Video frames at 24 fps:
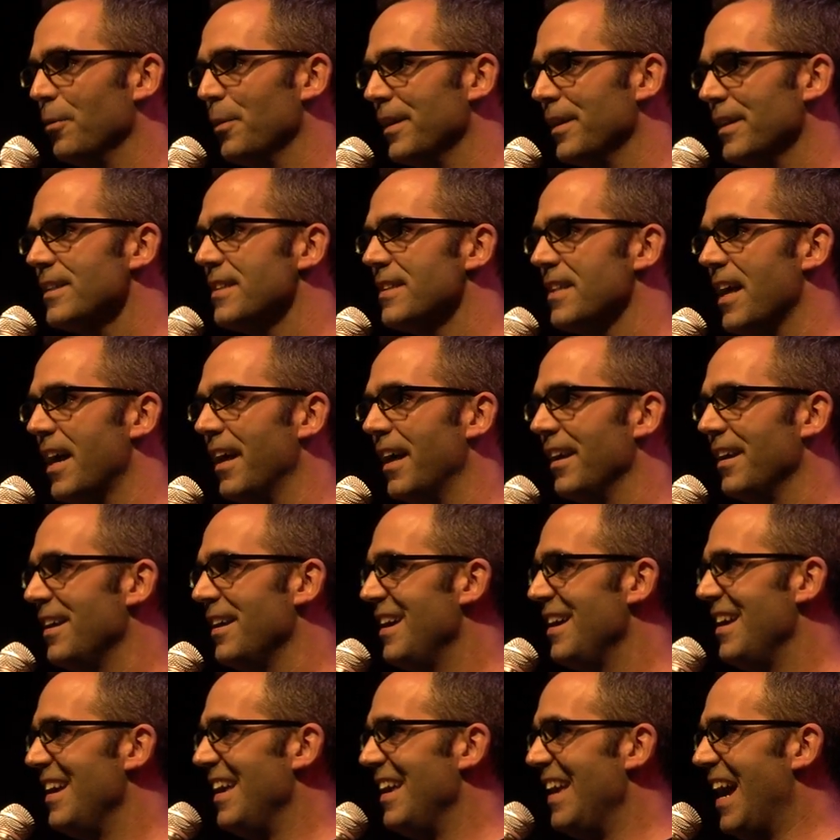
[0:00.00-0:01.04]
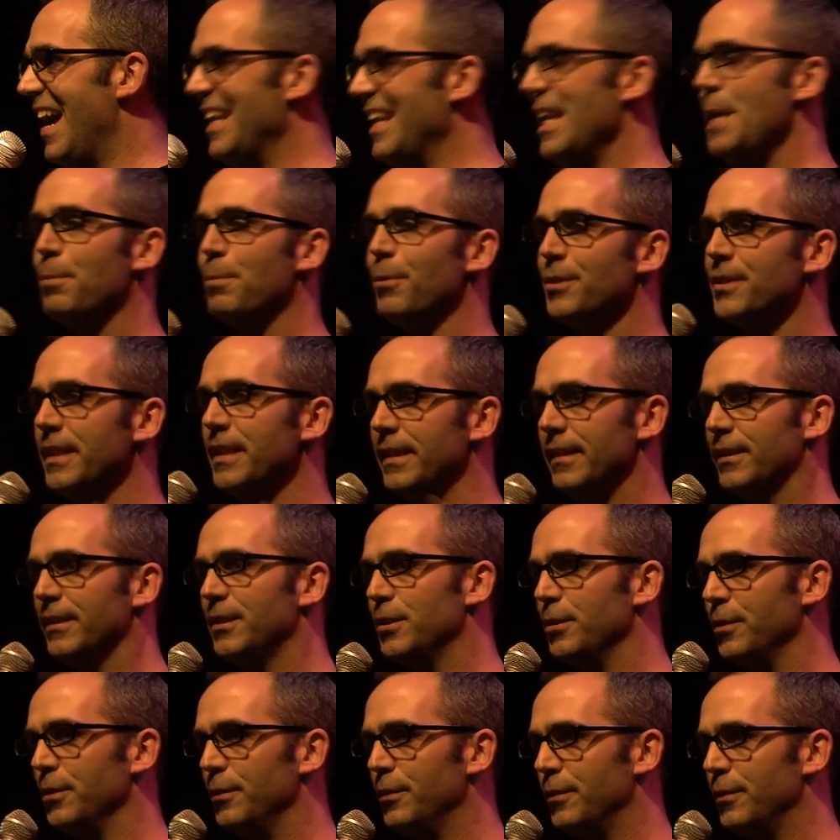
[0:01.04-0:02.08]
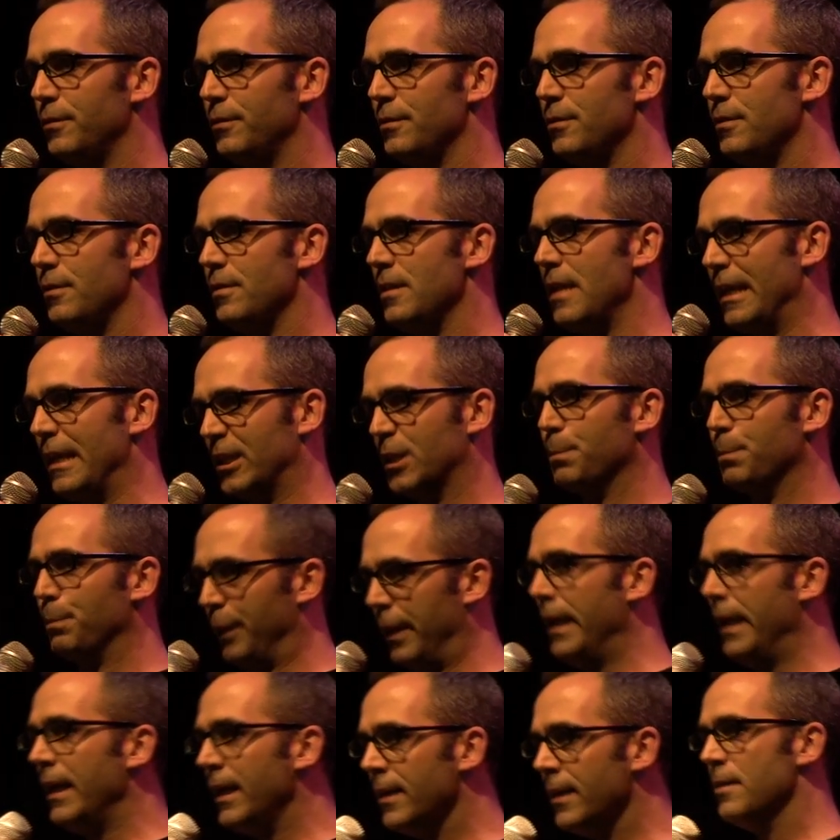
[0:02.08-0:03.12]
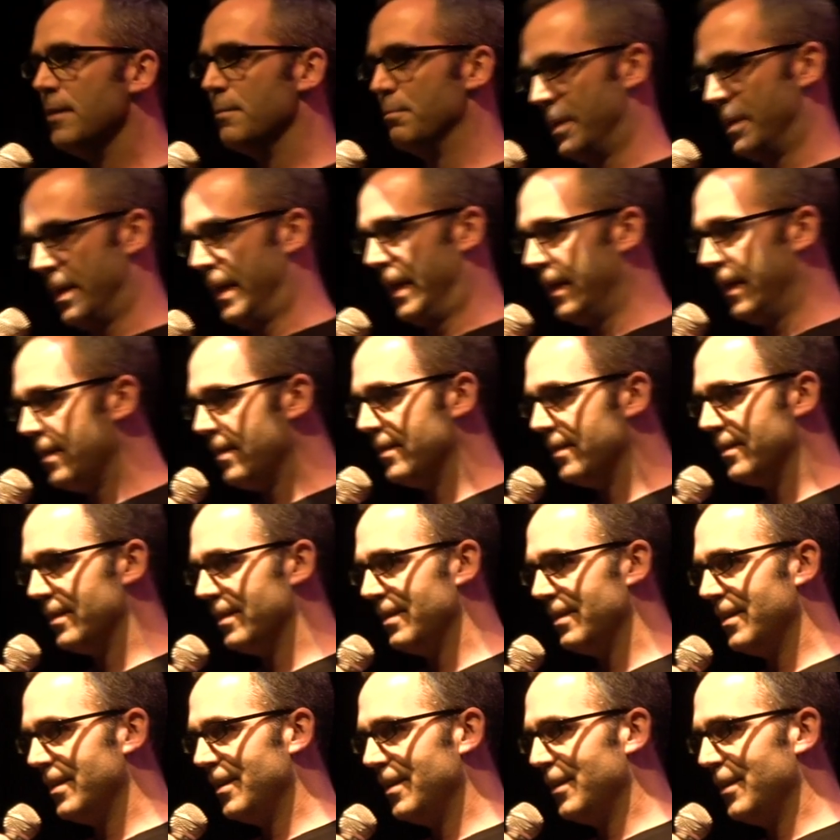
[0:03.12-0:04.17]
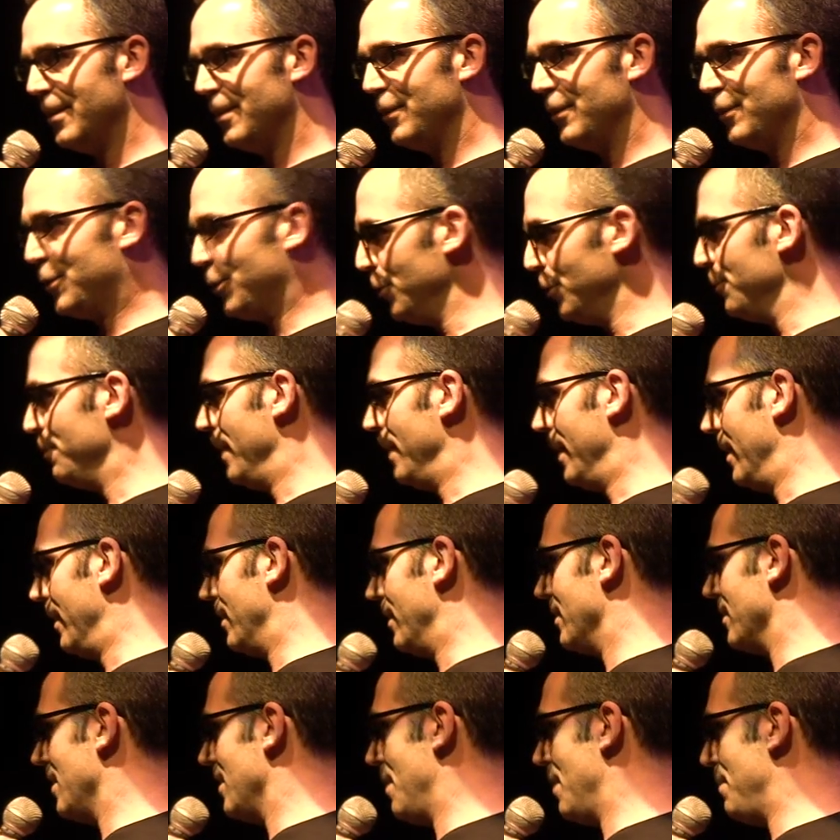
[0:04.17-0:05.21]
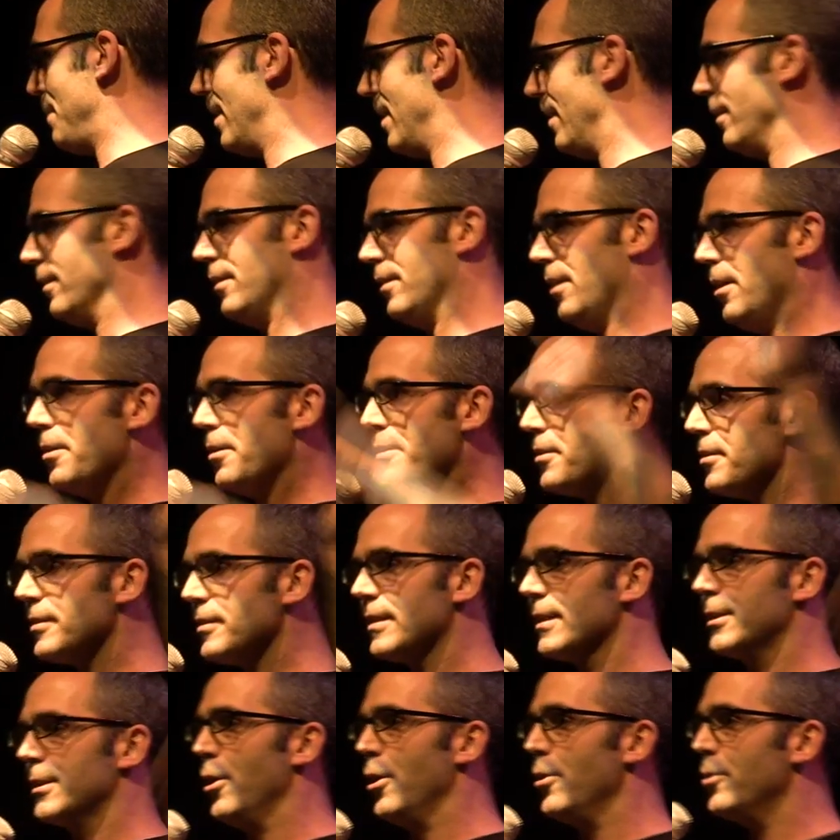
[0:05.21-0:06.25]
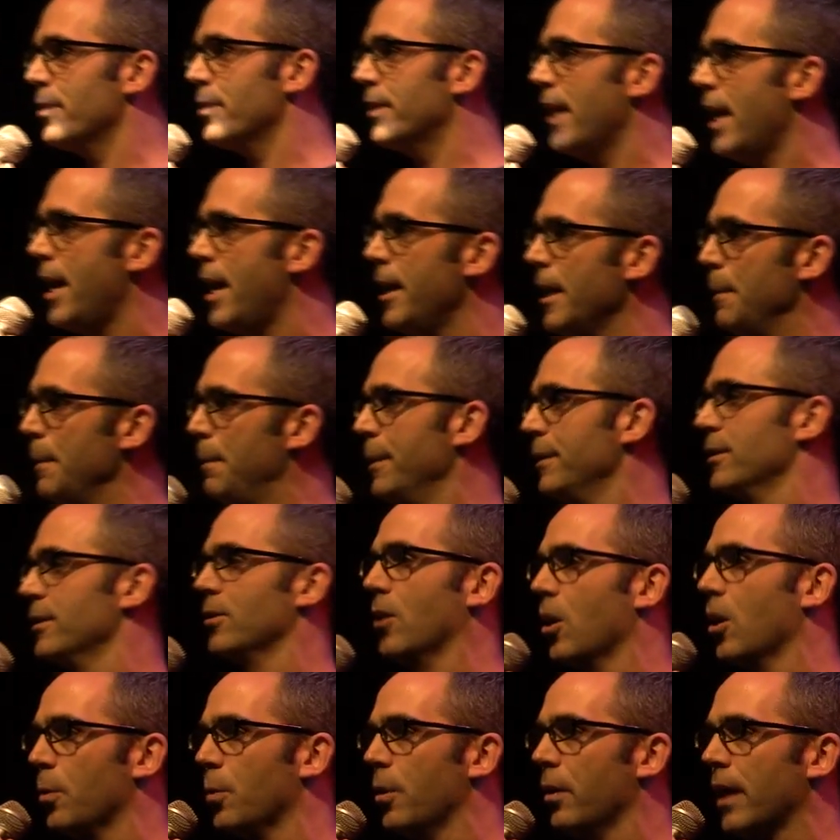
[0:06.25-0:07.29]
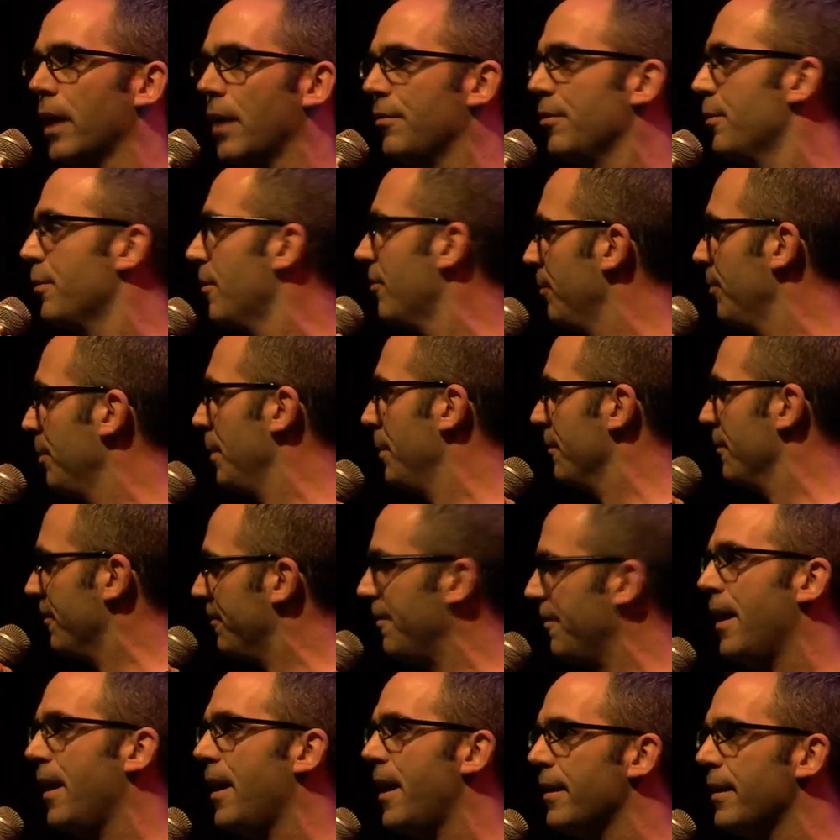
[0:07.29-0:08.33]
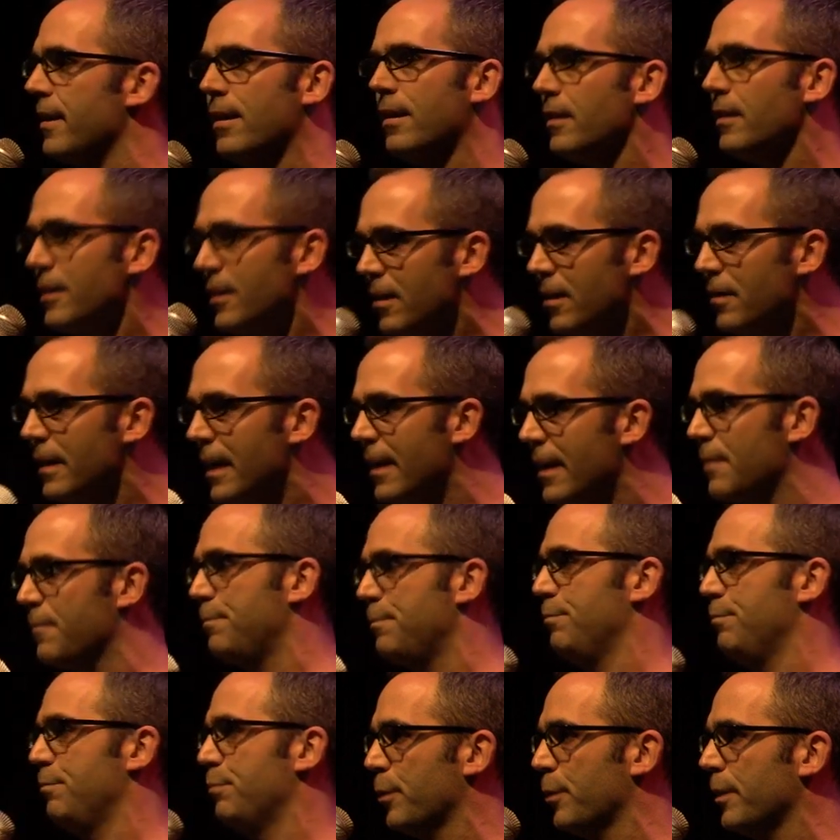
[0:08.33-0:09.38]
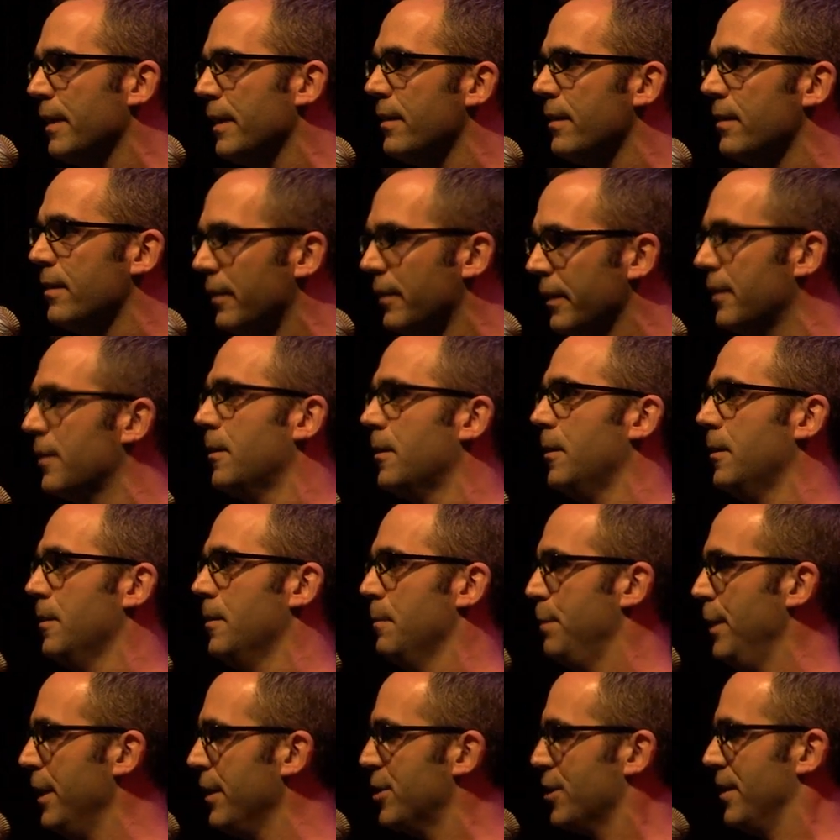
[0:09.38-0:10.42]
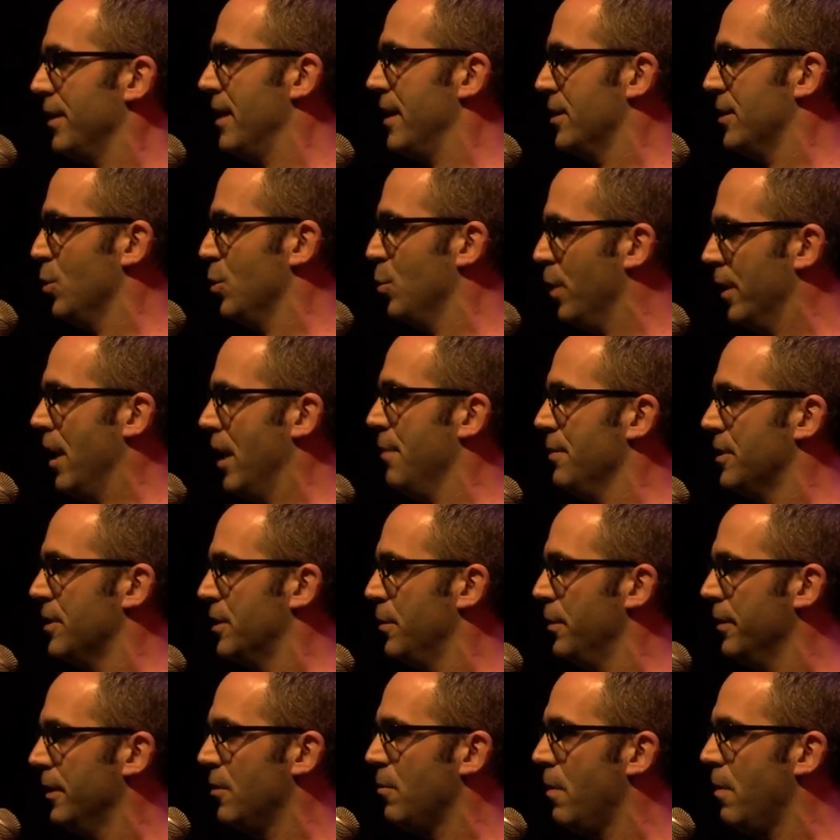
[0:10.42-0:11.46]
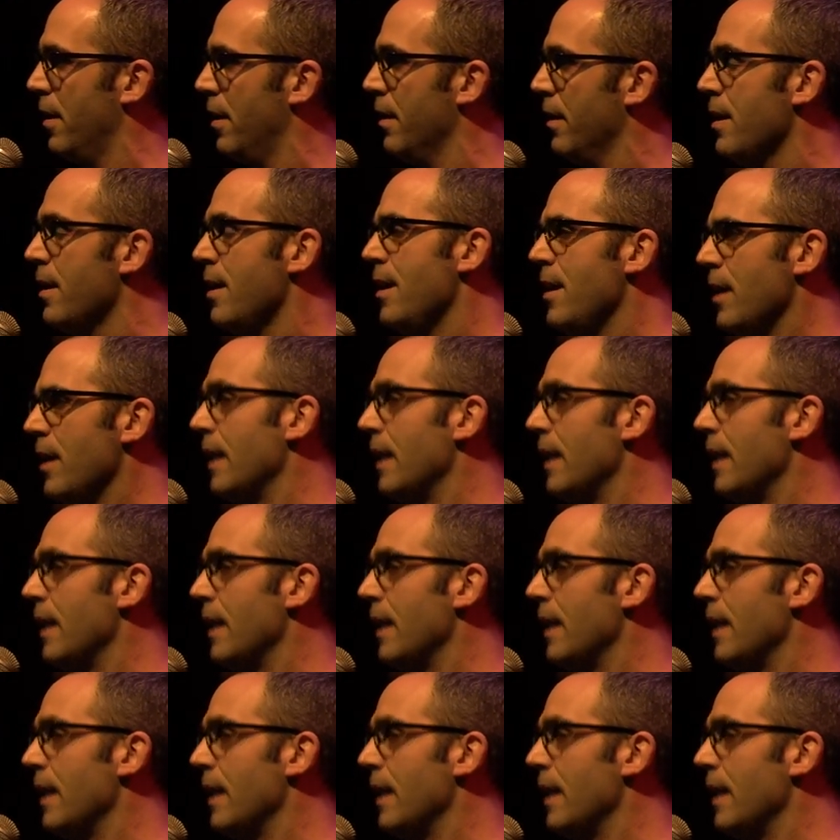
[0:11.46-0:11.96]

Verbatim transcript: What is that? And he proceeded to explain me to me about, oh, there's this local guy who he puts his artwork everywhere for people to find. And, you know, he had a pretty clear picture as to what I was doing and why.